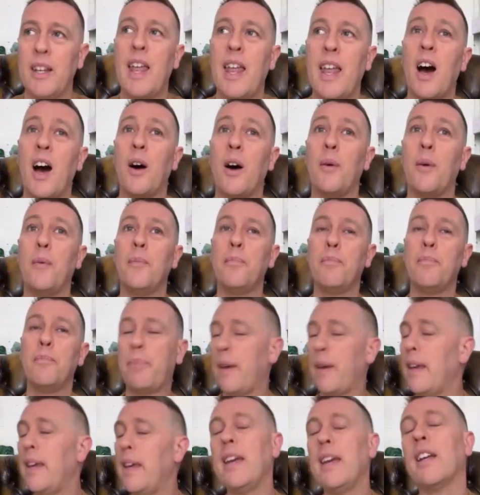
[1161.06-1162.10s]
Now,
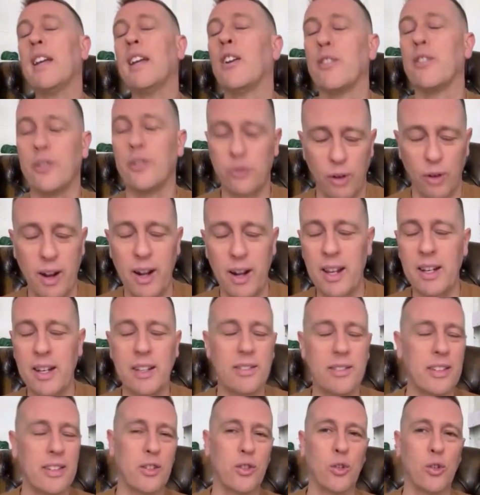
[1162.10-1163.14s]
being an Australian
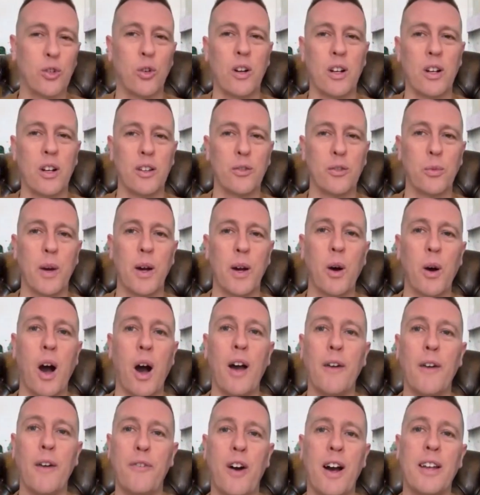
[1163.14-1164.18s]
essential oil as well,
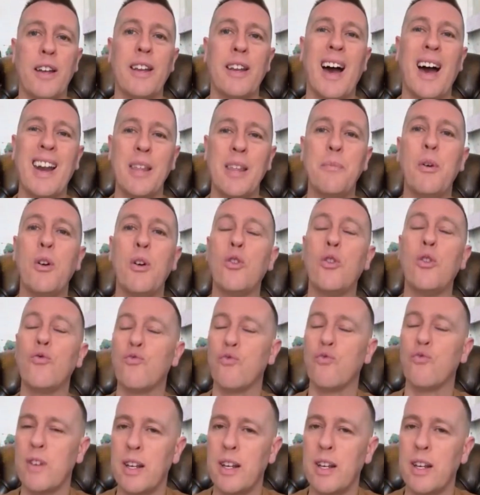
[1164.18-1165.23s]
I find honey
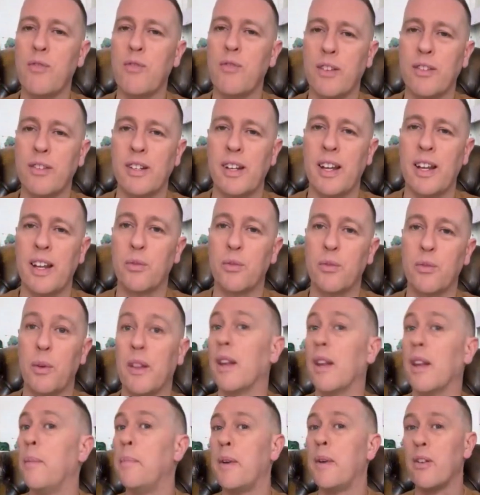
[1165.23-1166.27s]
myrtle really resonates
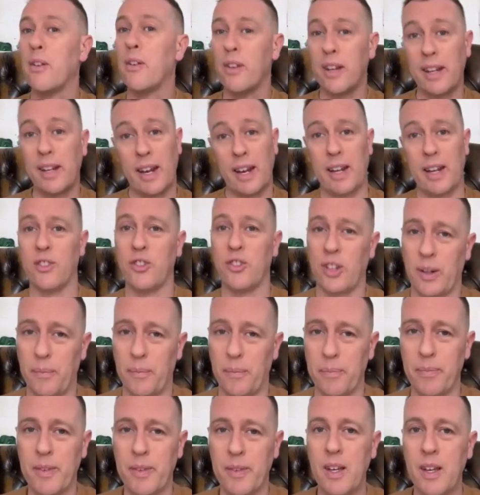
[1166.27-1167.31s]
with Lemurian energy.
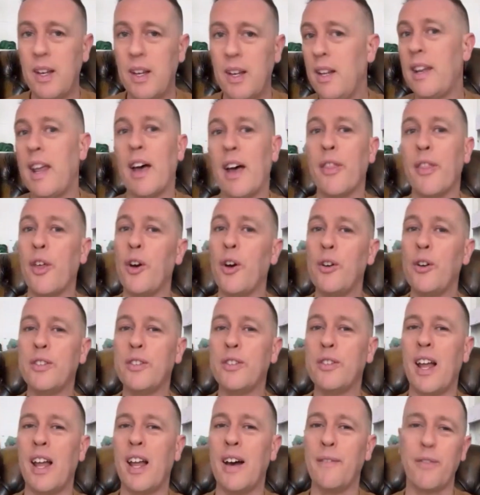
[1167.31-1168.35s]
Now,
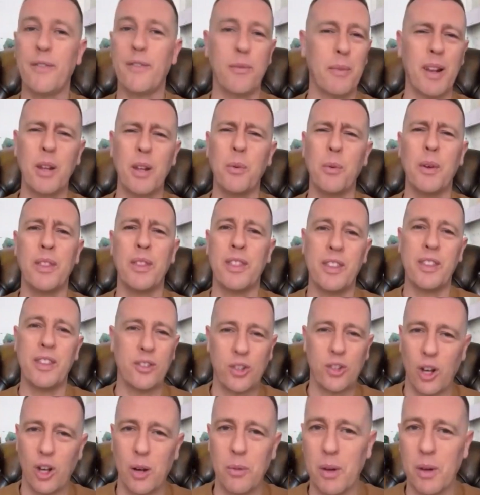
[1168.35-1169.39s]
those that aren't familiar with the
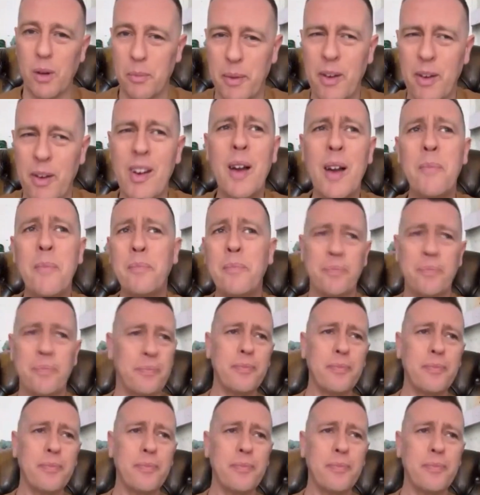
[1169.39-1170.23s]
term Lemuria,